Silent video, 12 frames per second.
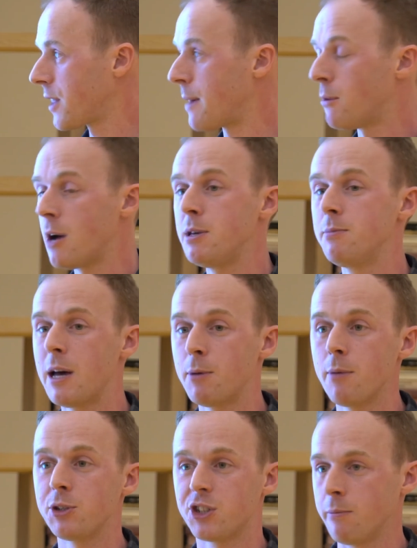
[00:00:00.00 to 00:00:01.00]
That
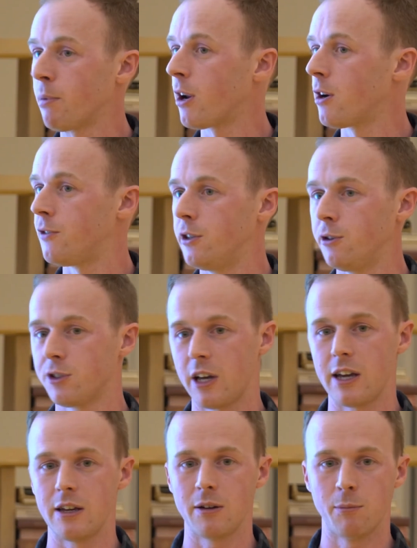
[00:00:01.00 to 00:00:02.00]
might be simpler if you
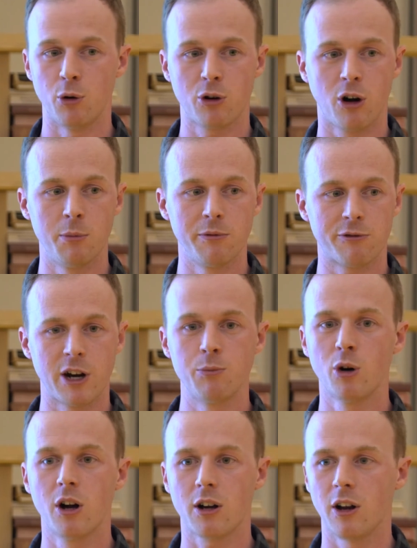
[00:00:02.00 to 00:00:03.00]
use a more common
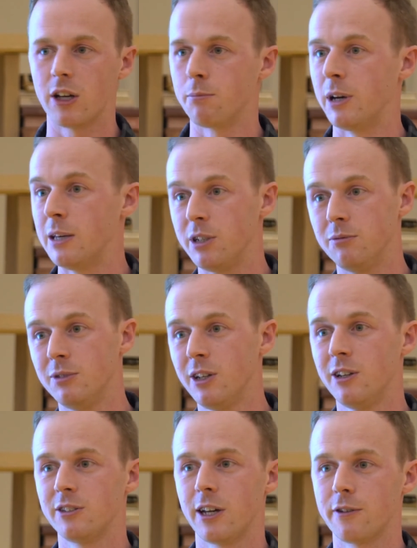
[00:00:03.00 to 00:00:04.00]
framework like maybe
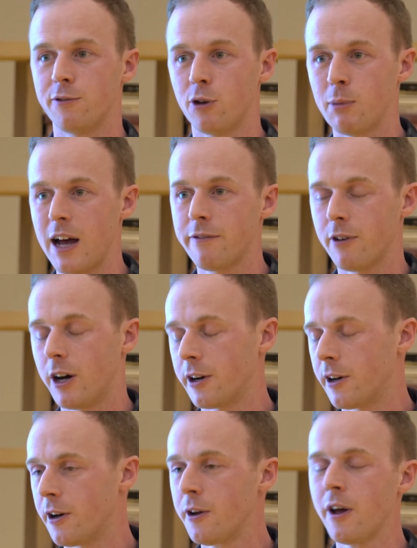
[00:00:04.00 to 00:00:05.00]
Dataform have,
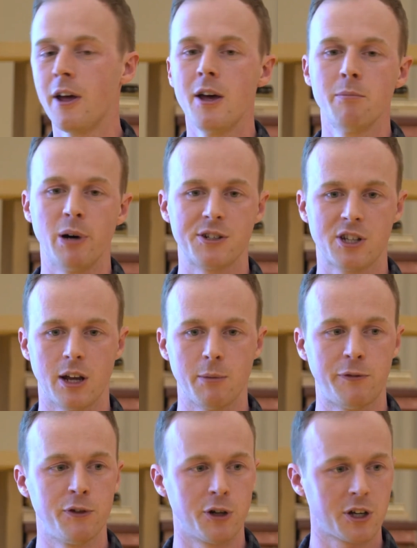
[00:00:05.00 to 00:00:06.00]
I don't know. But
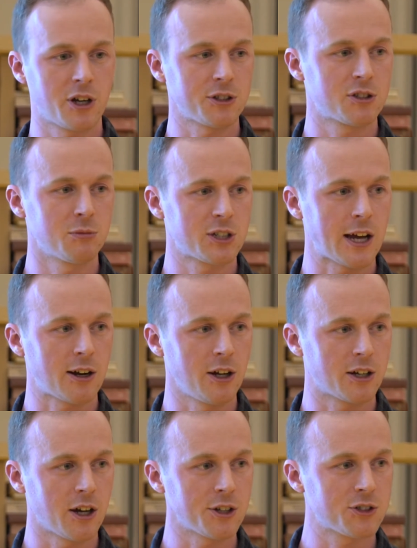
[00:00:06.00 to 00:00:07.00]
if you've got a custom
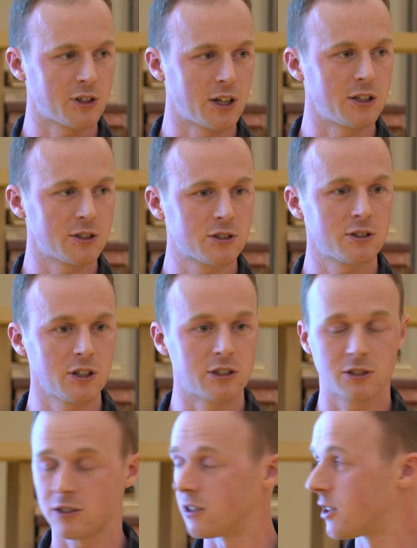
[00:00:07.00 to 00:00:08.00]
stack like us, then
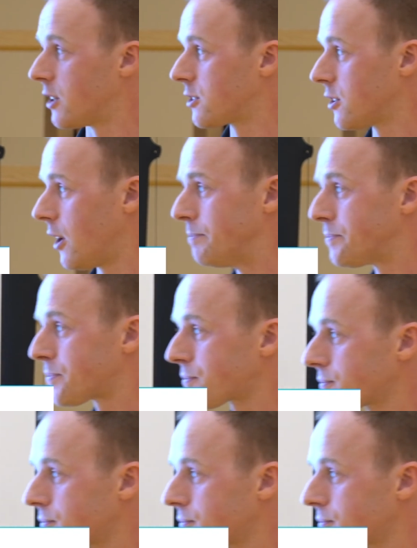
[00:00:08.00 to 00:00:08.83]
it takes time.